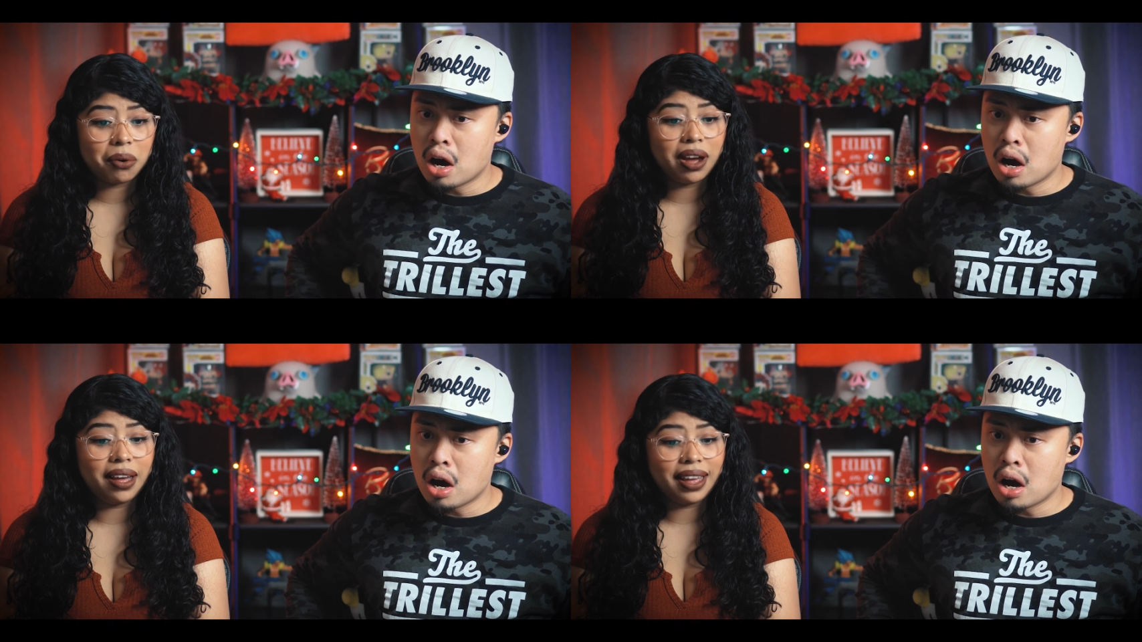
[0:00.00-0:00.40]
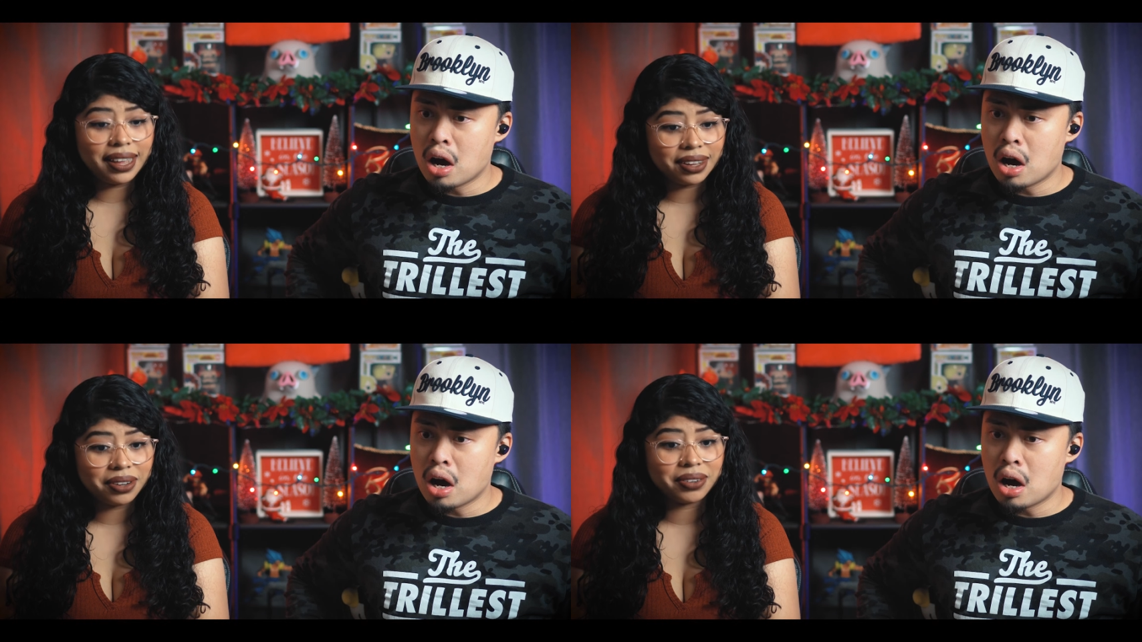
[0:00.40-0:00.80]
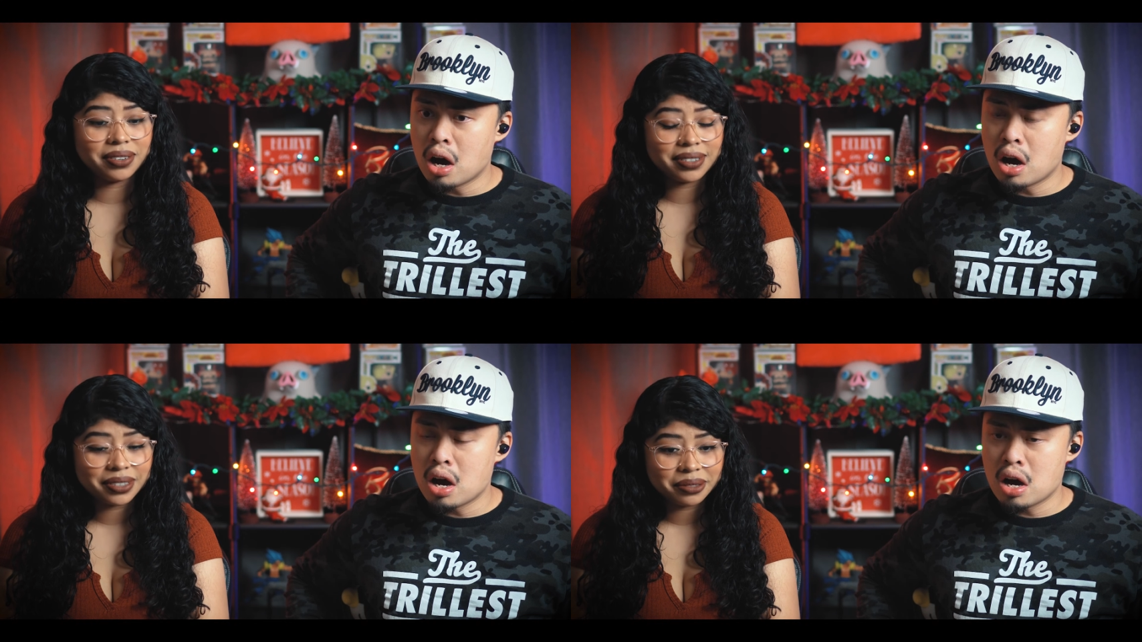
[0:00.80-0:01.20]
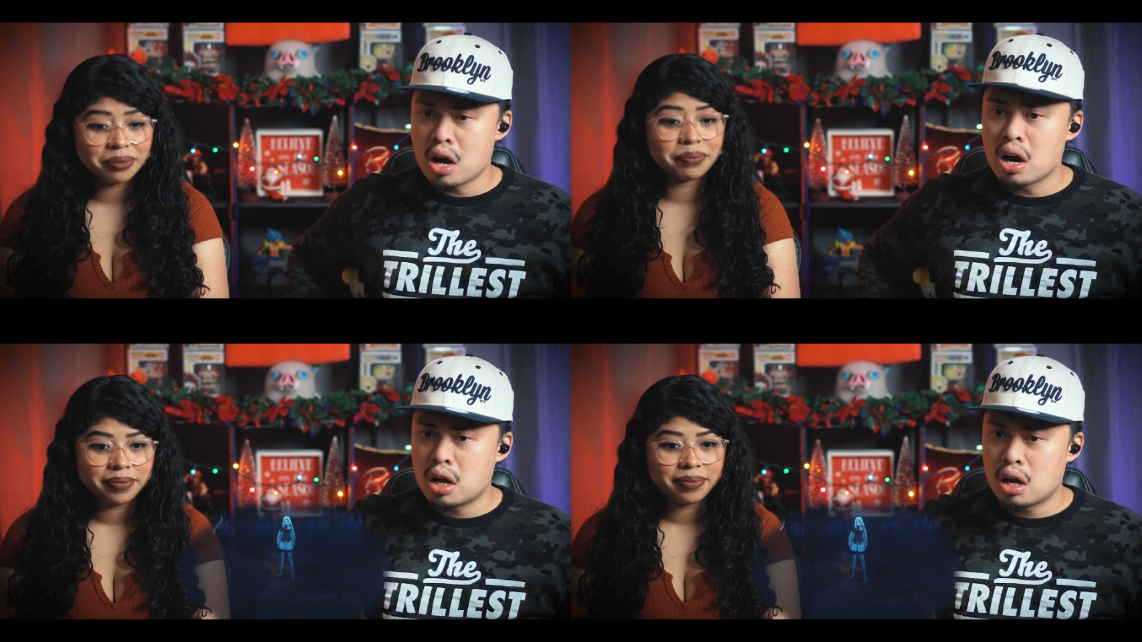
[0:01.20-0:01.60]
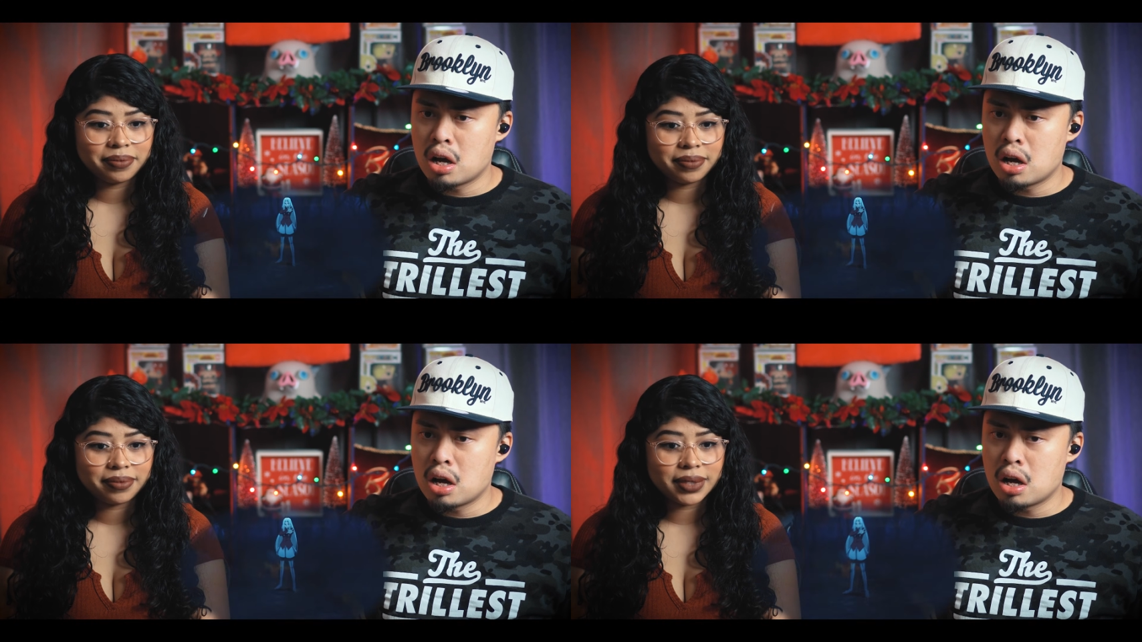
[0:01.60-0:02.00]
Speaker 1: wow!
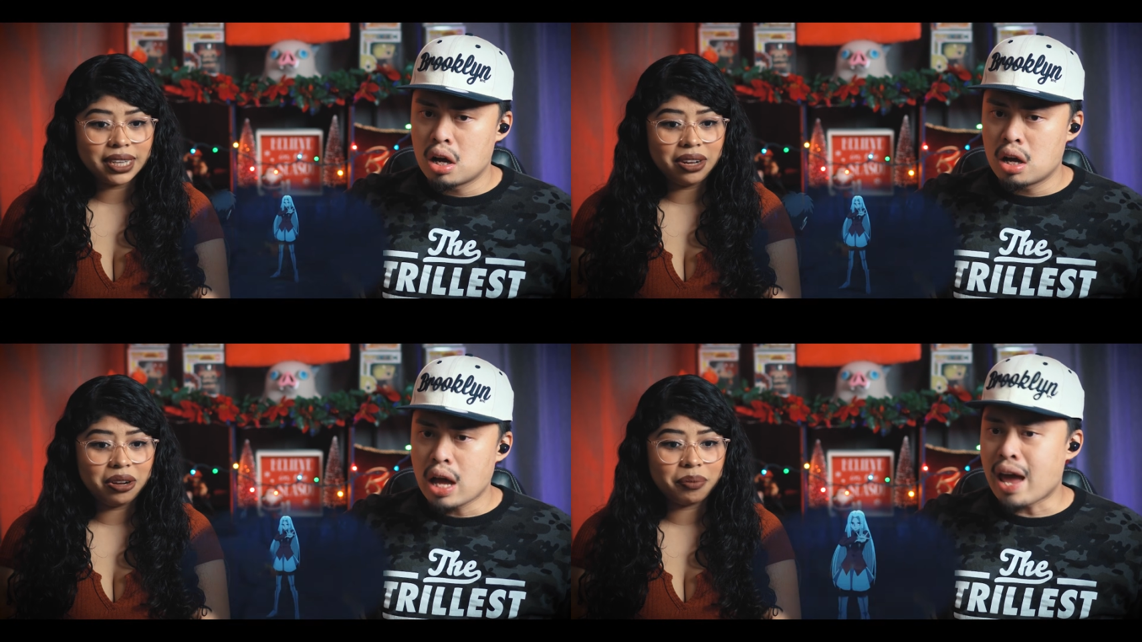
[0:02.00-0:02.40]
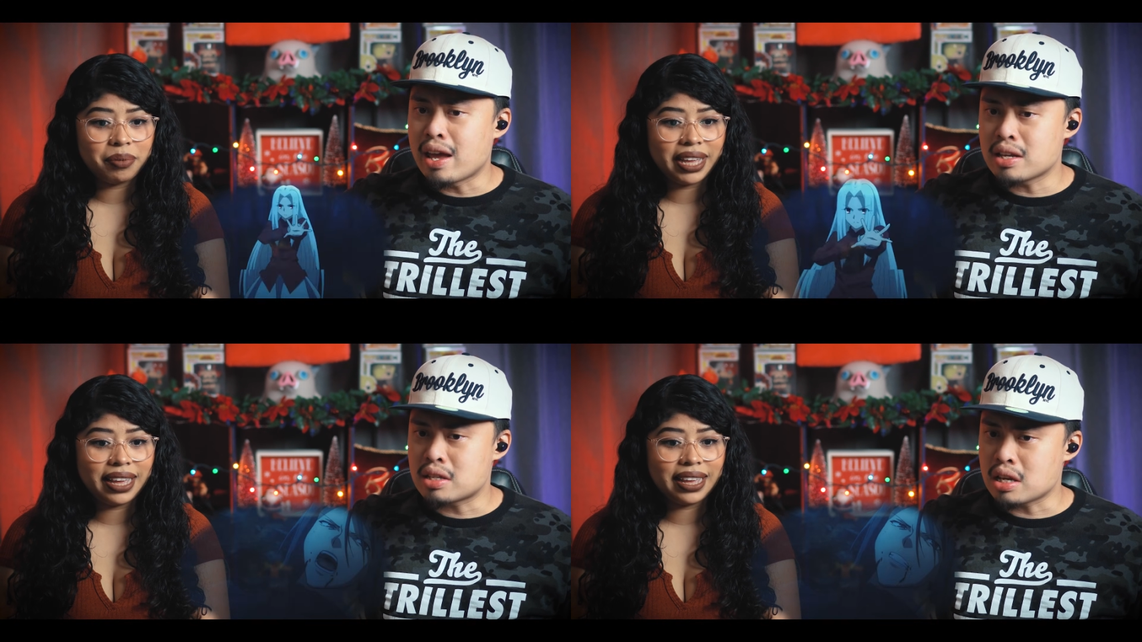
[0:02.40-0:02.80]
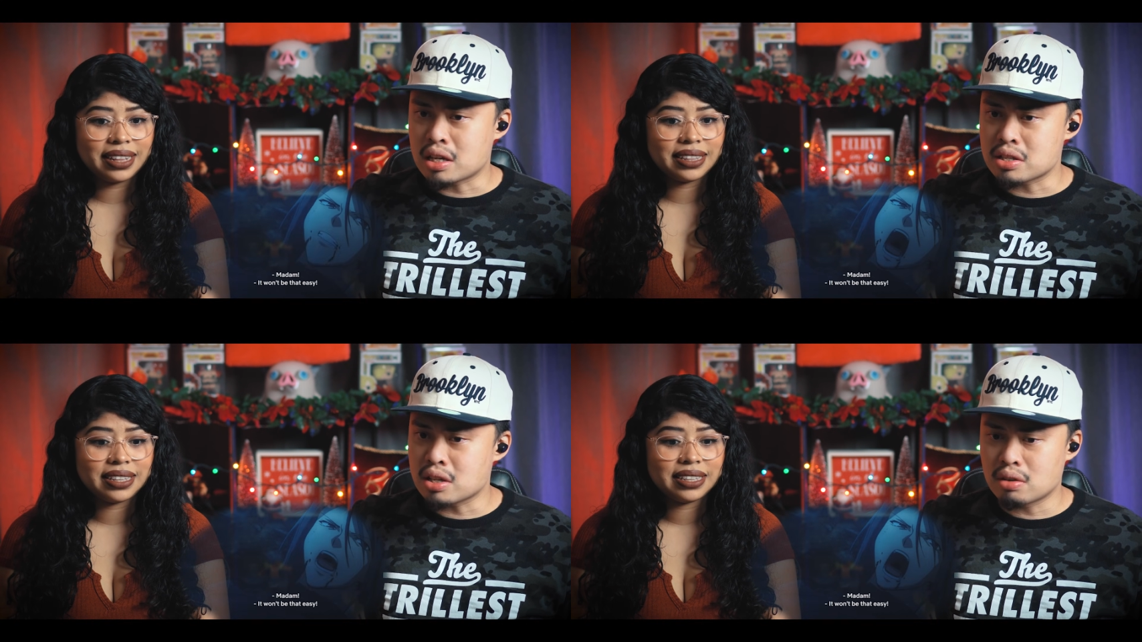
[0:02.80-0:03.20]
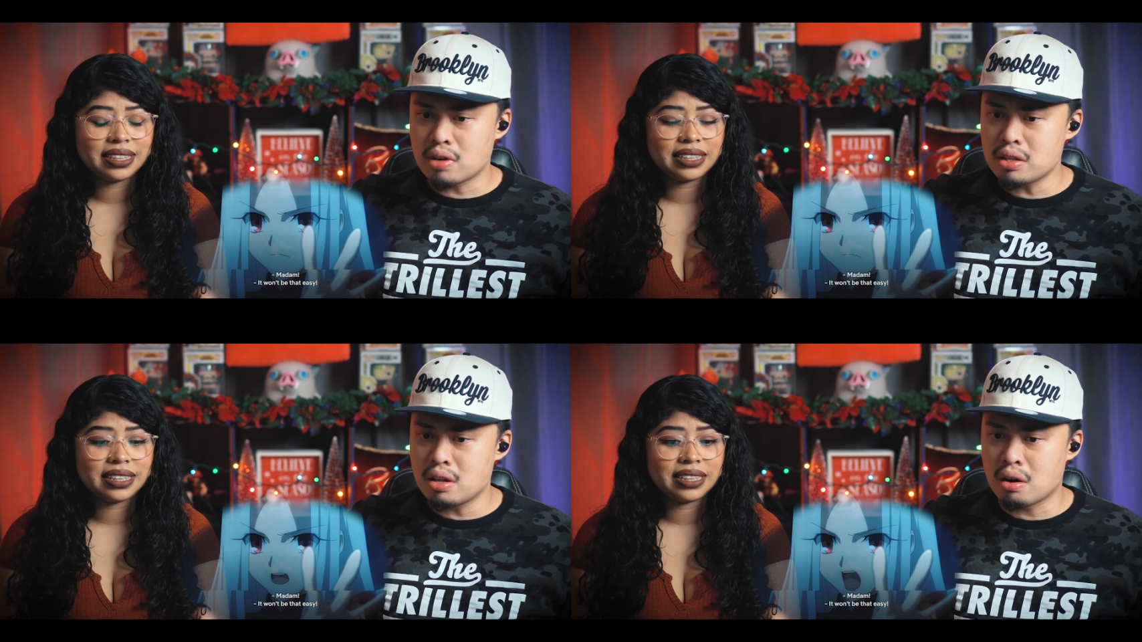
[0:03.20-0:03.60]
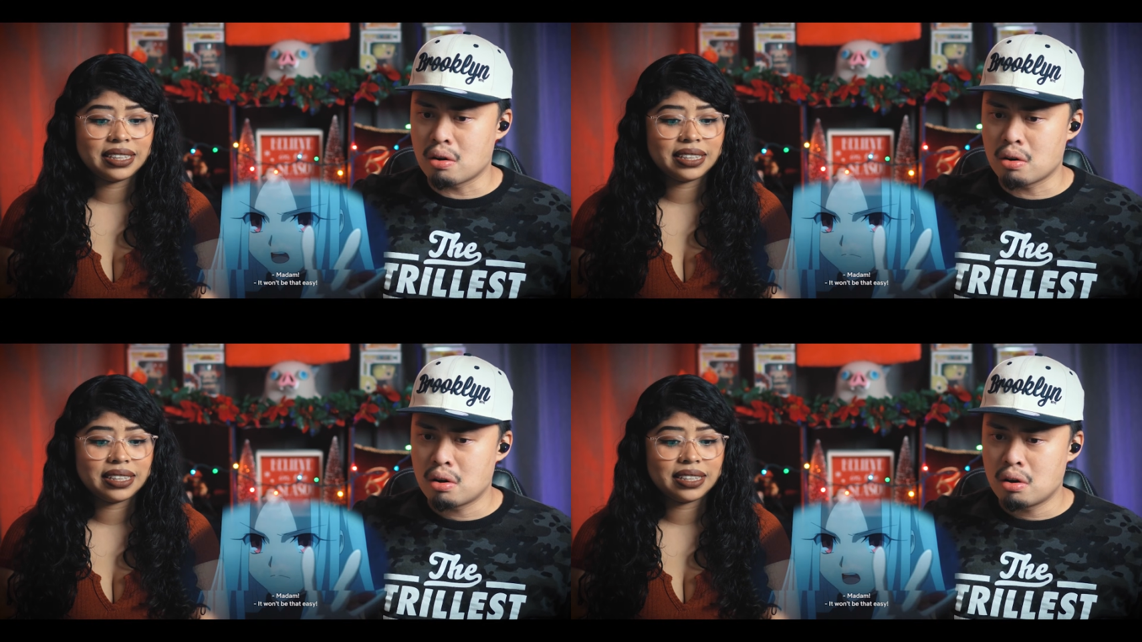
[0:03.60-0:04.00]
Oh, hey, he
Speaker 2: can still run
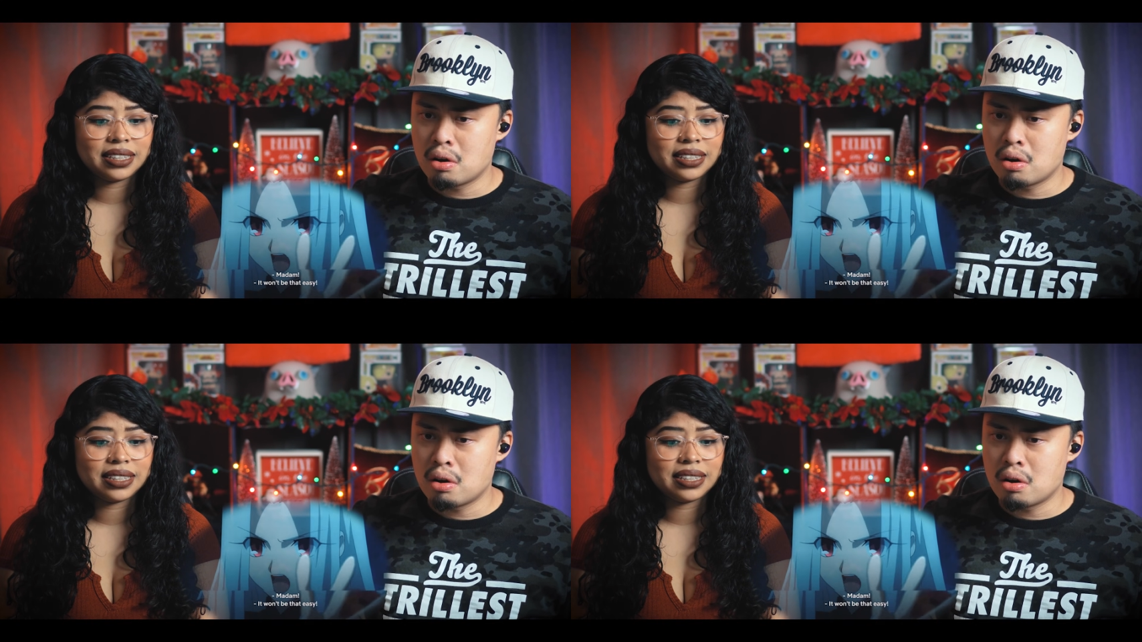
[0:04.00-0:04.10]
though.